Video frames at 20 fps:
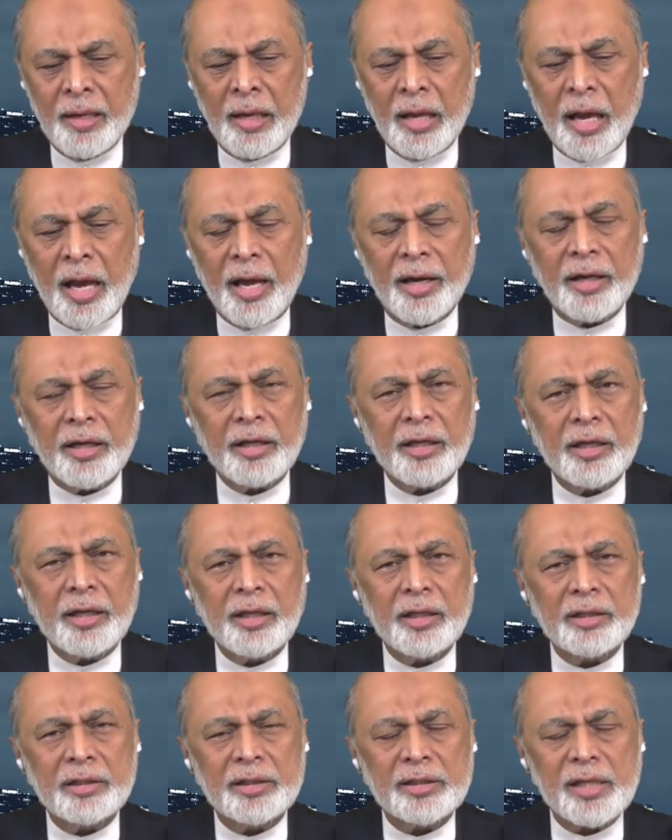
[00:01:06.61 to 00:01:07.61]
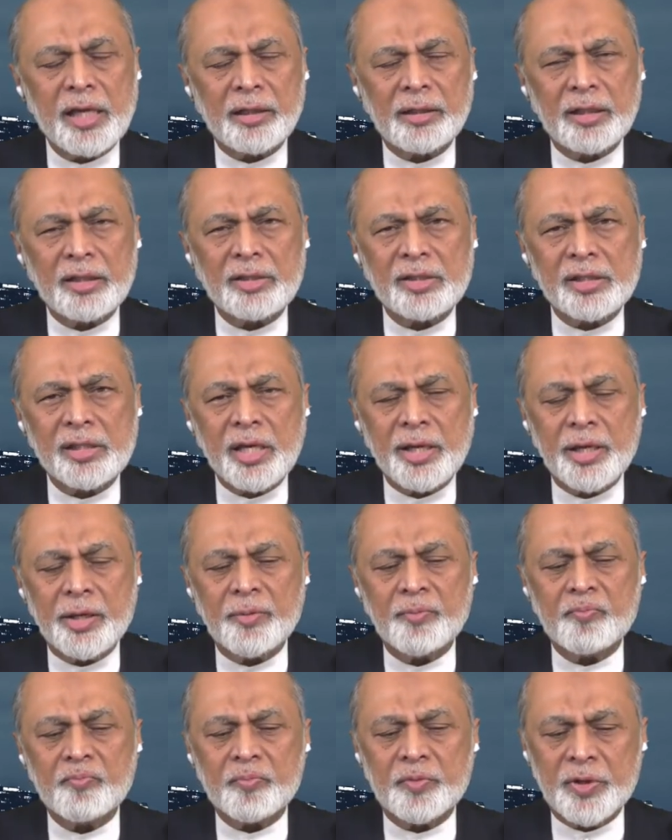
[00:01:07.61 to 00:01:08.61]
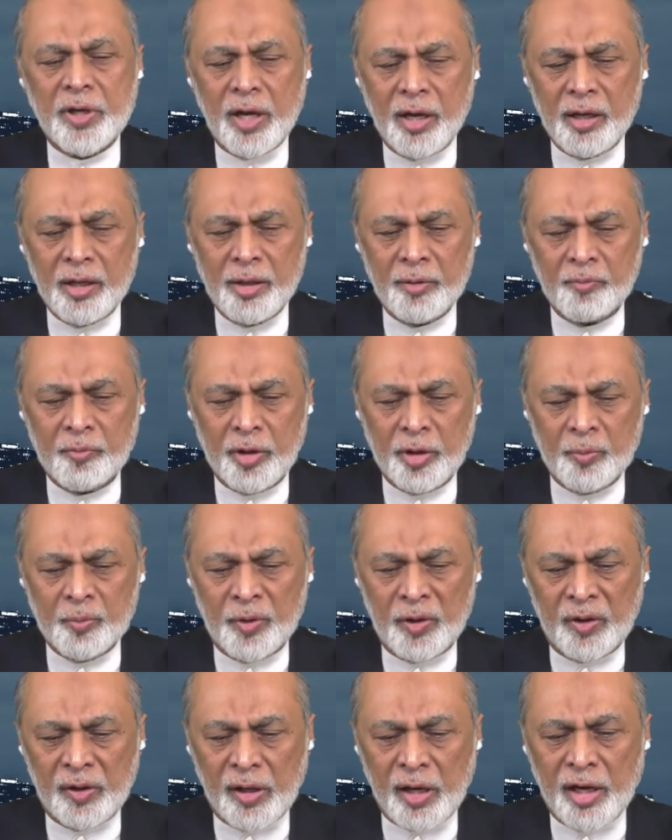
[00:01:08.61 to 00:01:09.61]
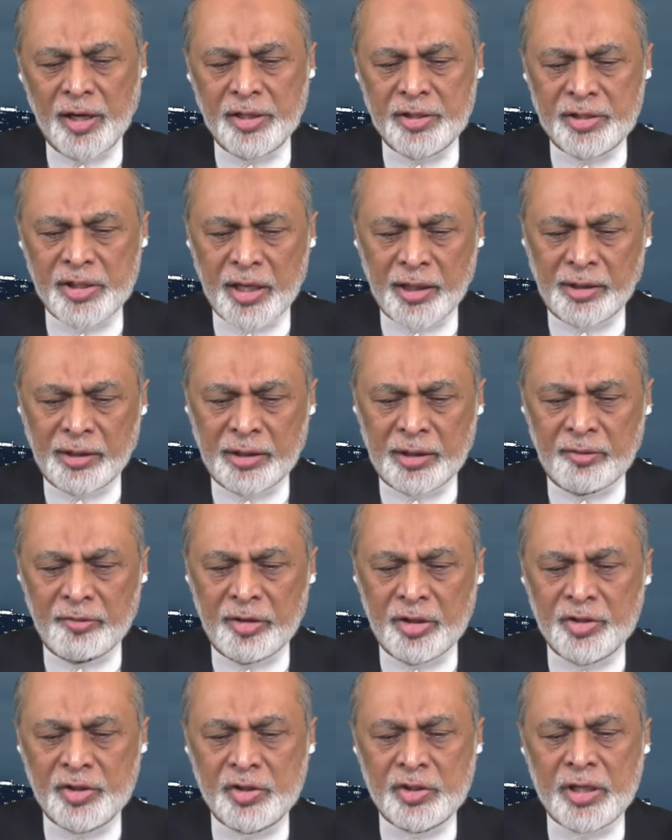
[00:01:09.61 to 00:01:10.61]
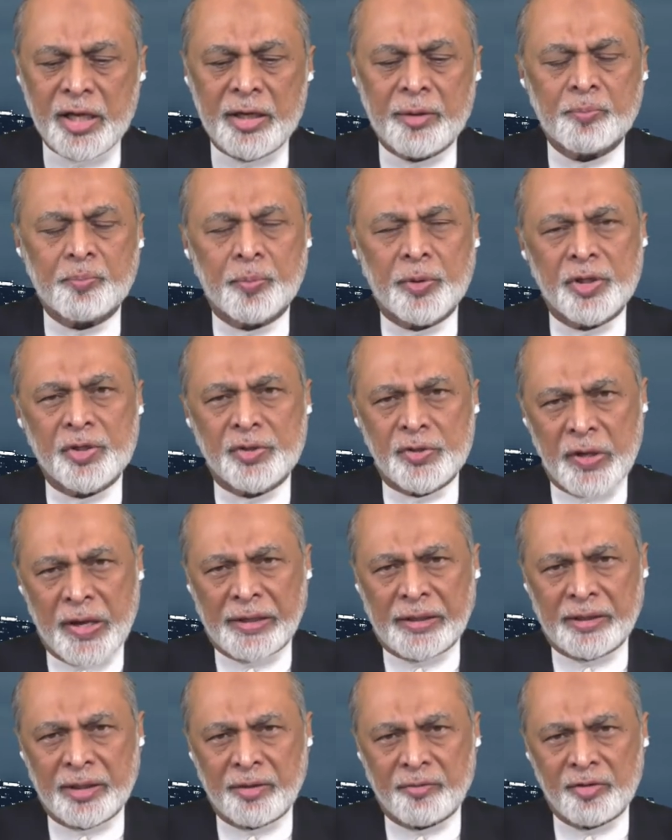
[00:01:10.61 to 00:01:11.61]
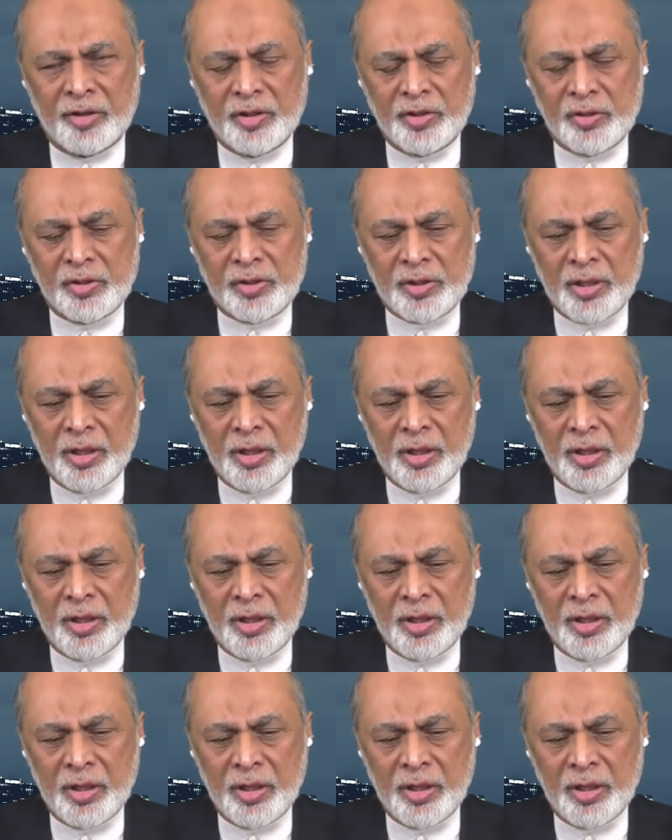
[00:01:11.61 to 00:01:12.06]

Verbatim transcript: And he is at the same time human rights activist and peace activist.